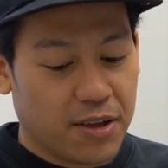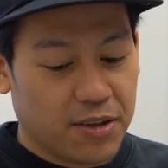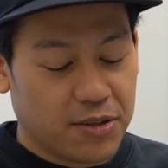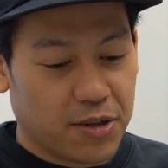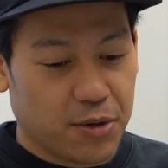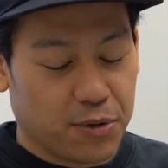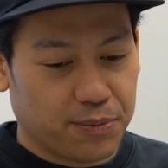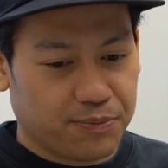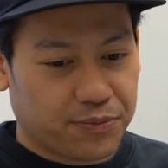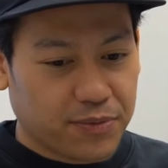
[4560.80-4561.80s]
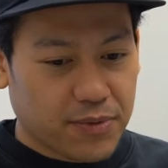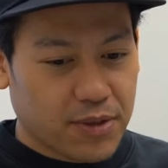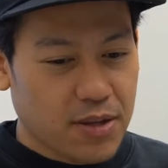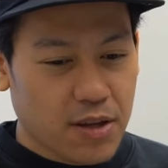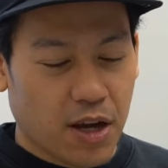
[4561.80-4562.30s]
So
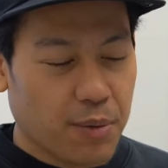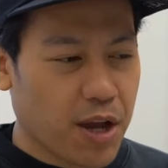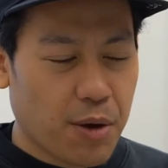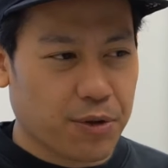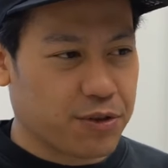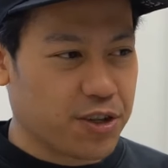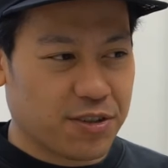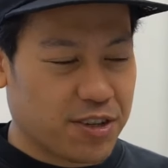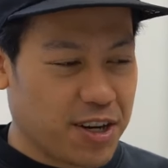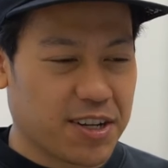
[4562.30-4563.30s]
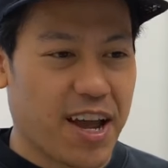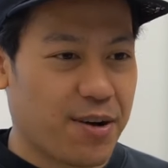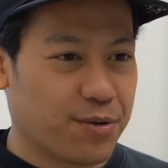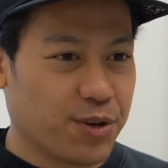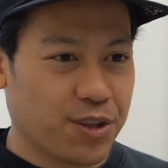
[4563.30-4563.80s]
just sitting
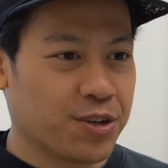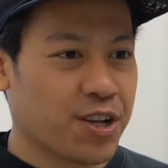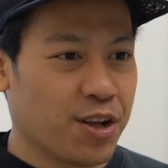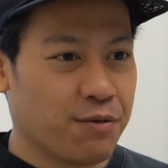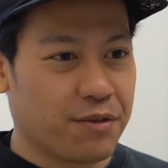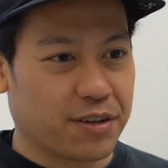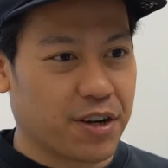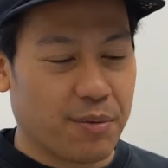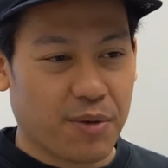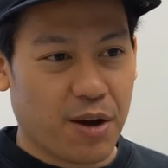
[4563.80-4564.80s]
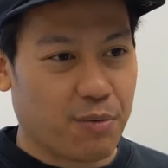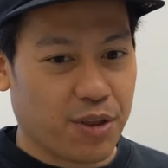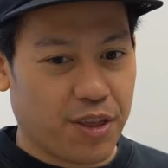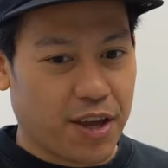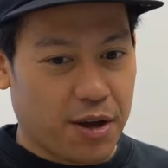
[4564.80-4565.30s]
down with yourself and coming up
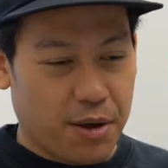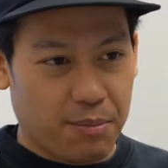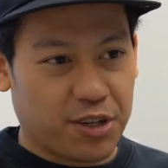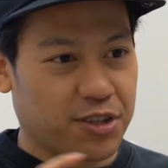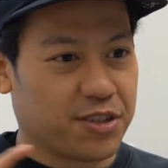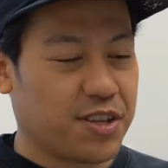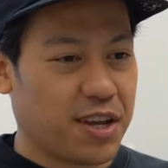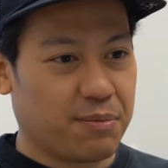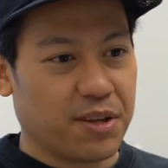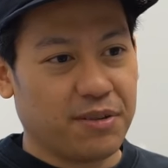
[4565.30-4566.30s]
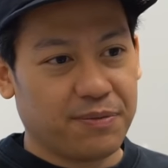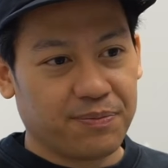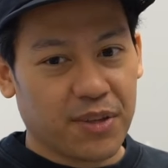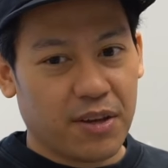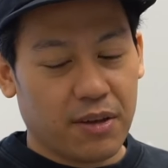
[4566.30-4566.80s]
with like a mission statement
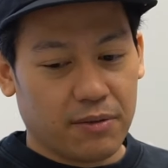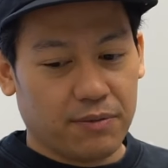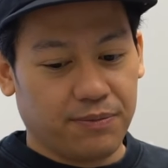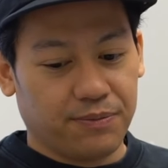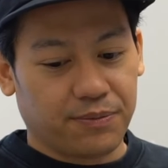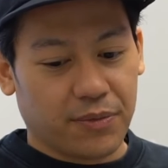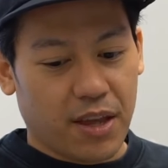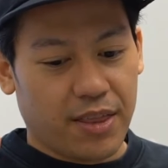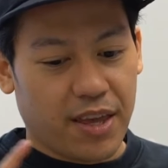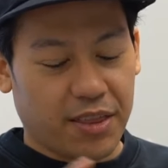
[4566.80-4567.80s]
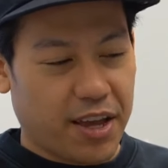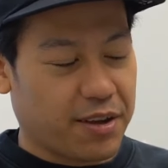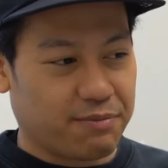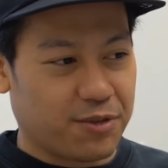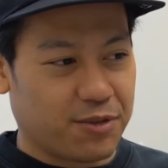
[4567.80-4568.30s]
and then like
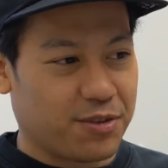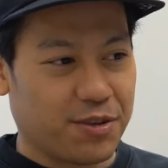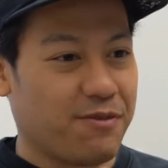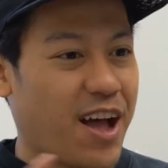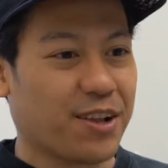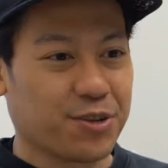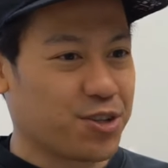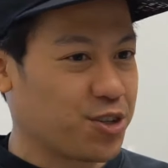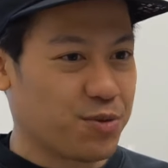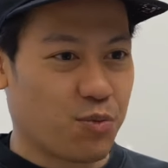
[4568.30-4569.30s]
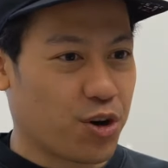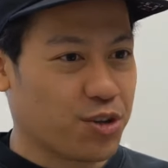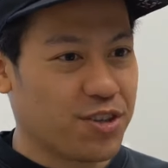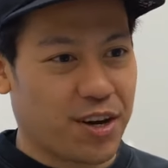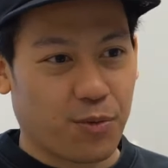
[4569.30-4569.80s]
just some value, just some
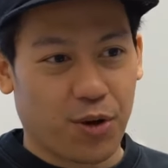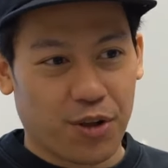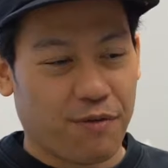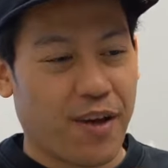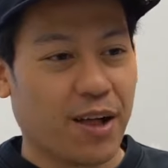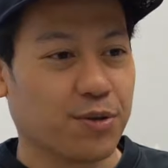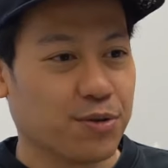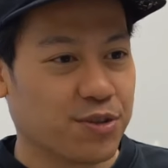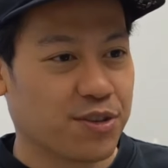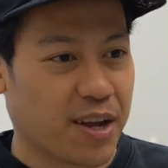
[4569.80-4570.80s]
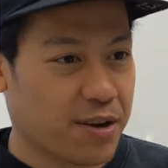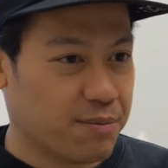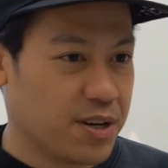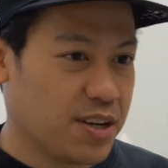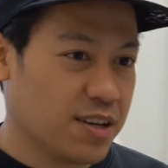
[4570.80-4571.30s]
words that are, what are the values of my
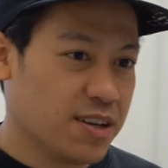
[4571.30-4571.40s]
company?